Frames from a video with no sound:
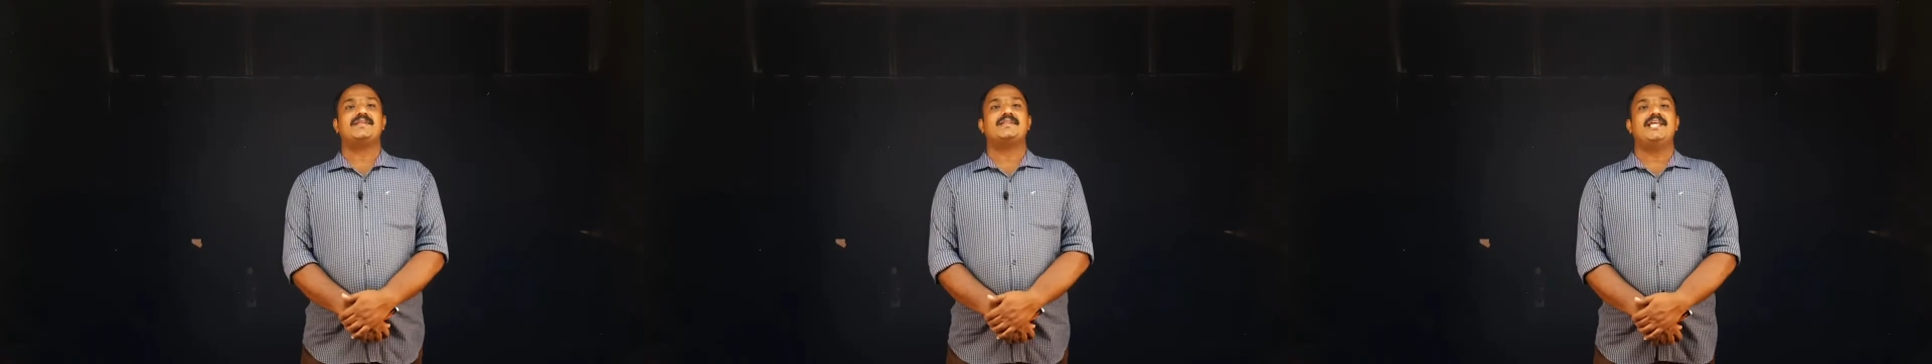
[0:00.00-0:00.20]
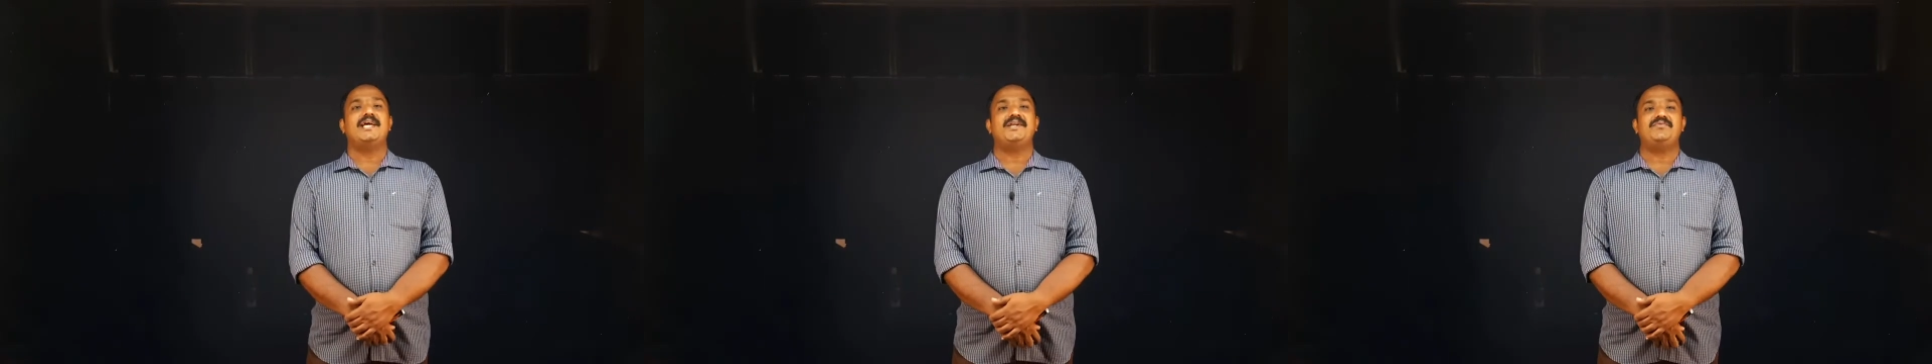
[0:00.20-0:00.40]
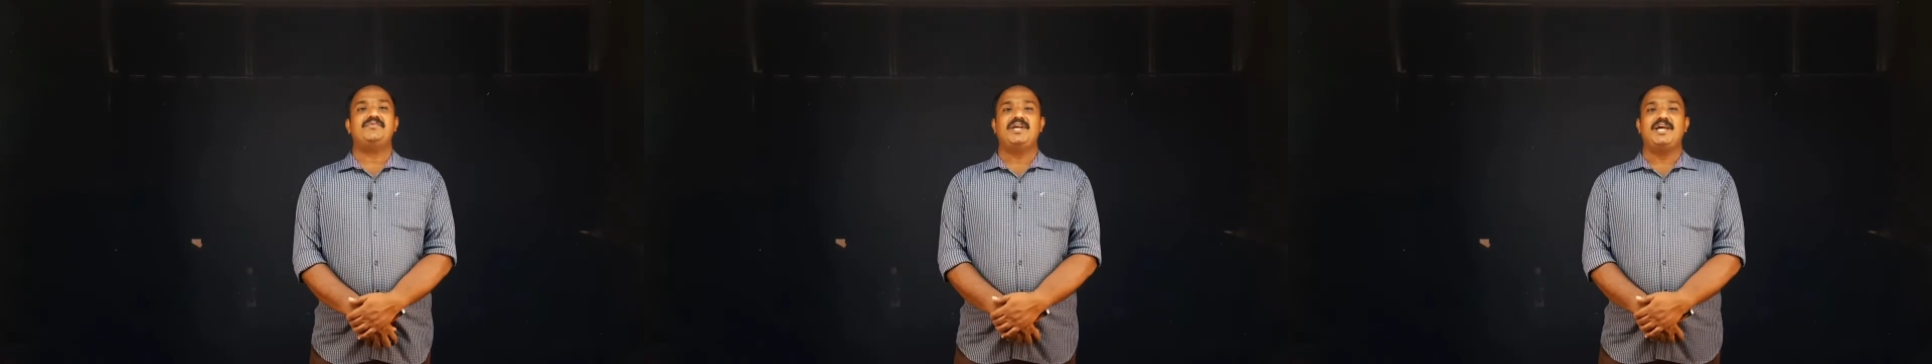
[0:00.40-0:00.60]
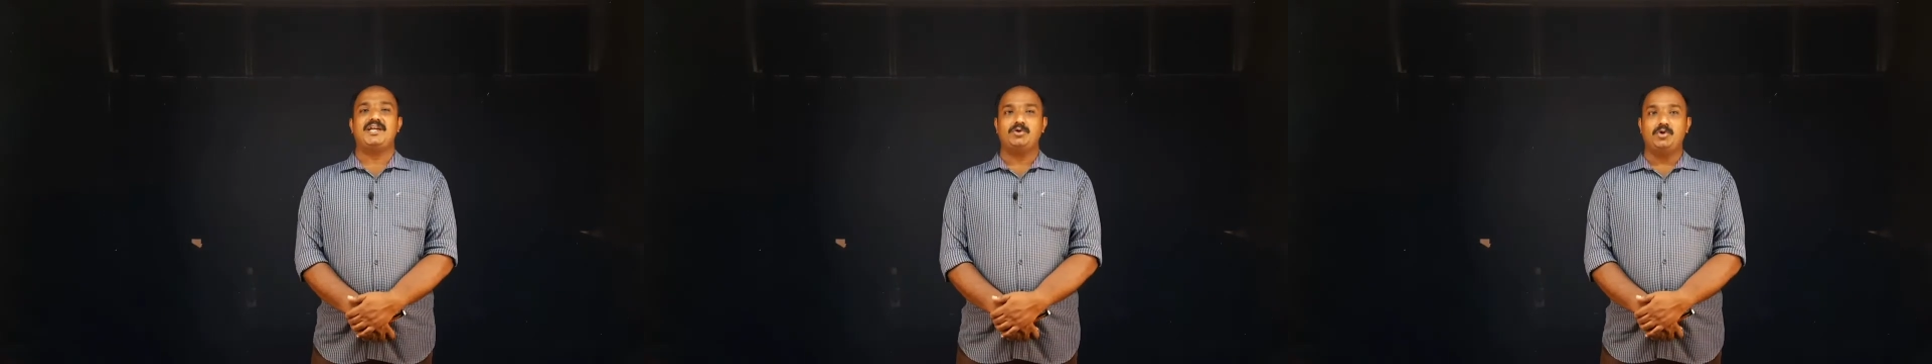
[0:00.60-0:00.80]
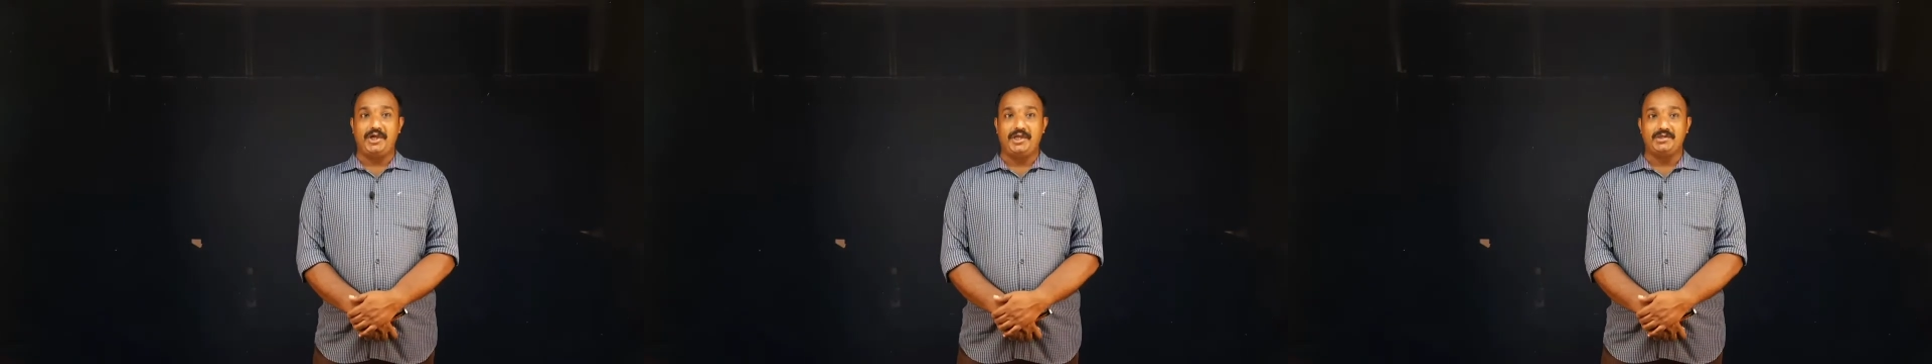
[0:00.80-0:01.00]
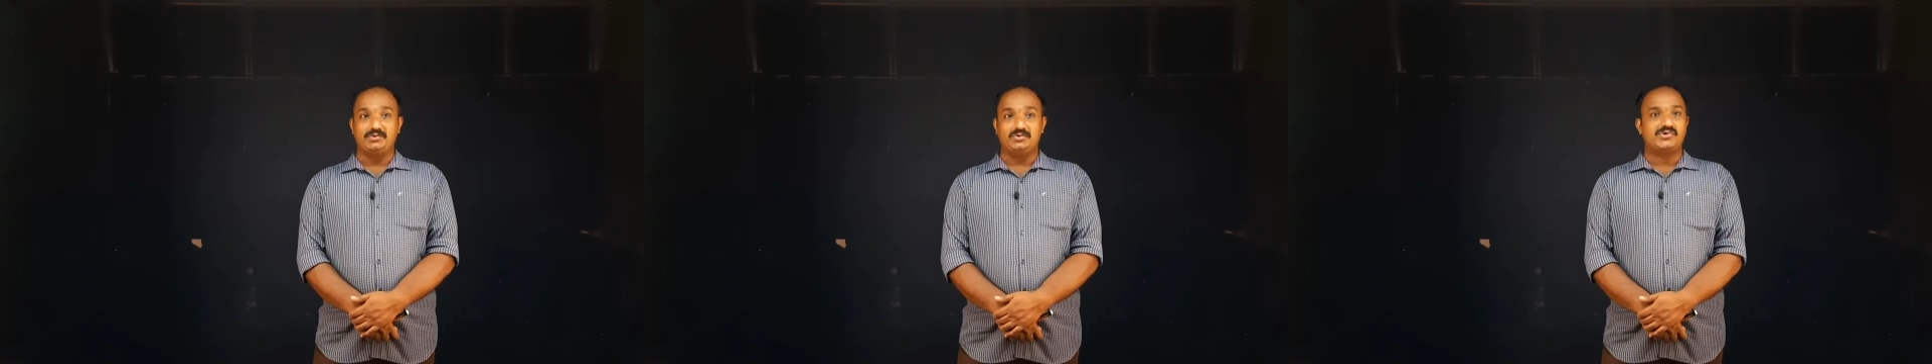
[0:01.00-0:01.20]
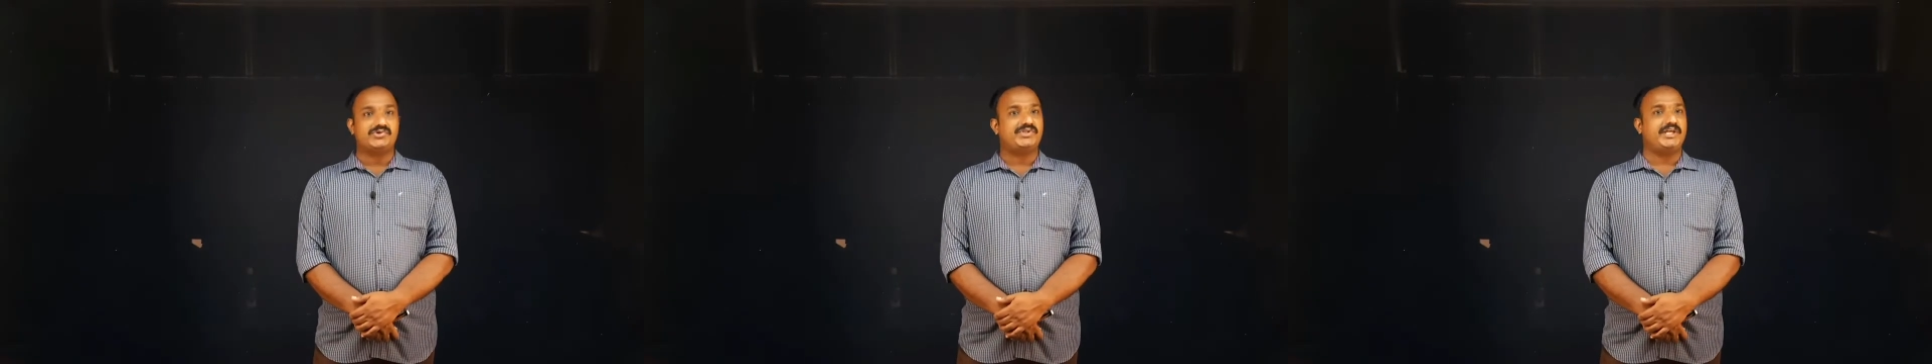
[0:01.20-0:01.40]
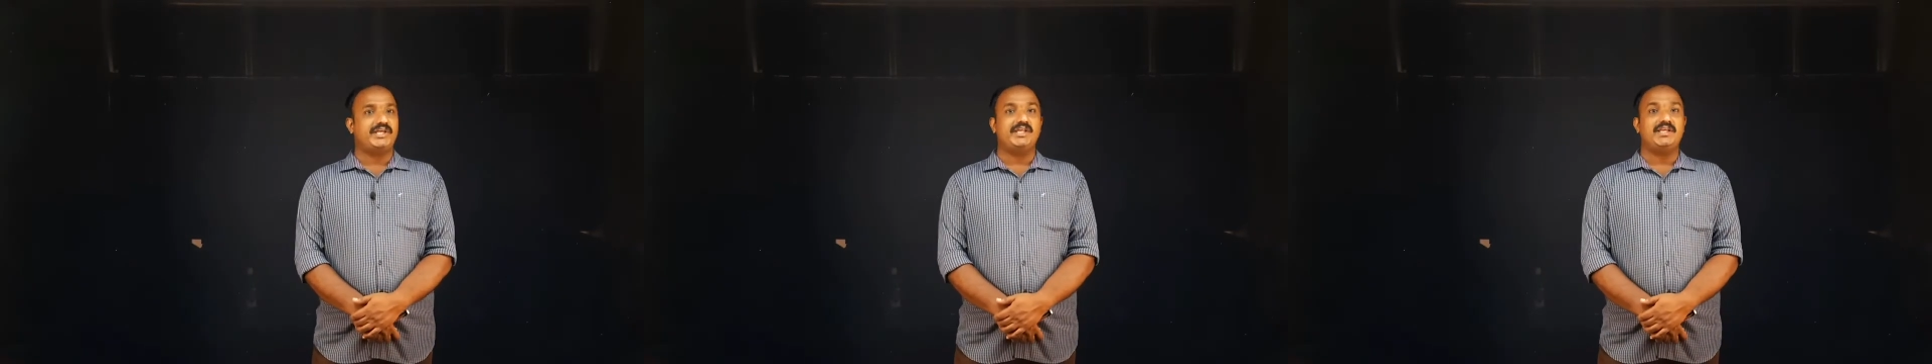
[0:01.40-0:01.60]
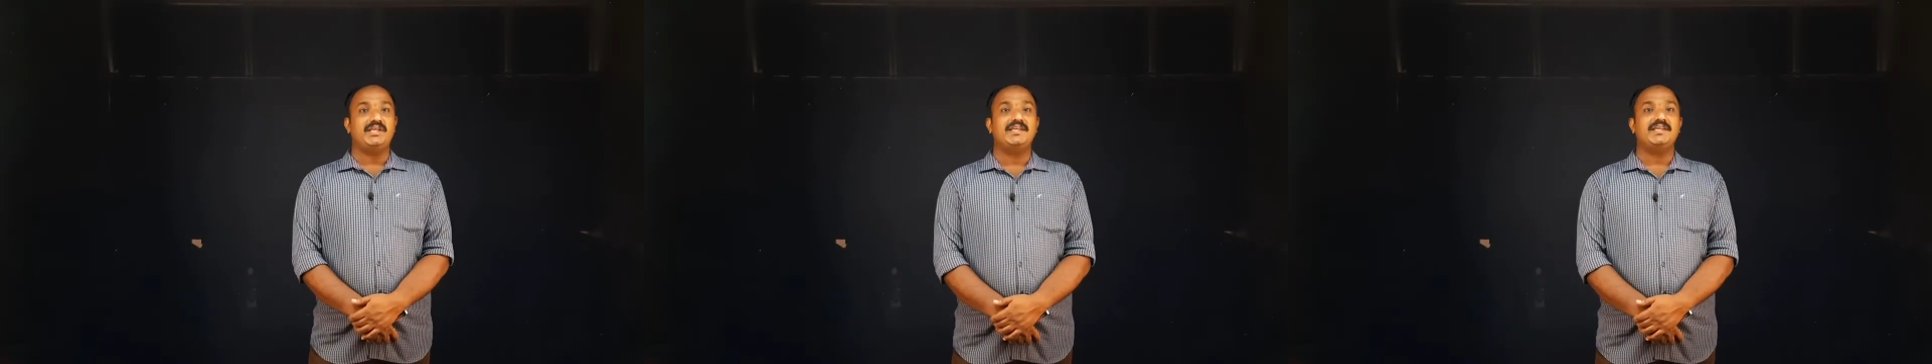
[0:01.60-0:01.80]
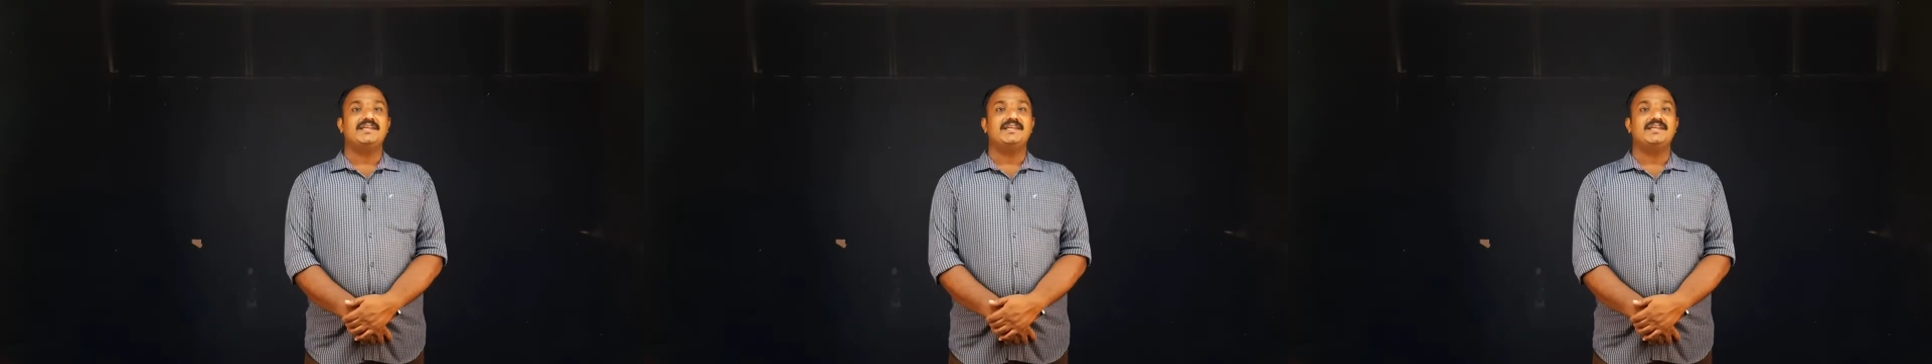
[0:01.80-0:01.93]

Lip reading: that we are going to study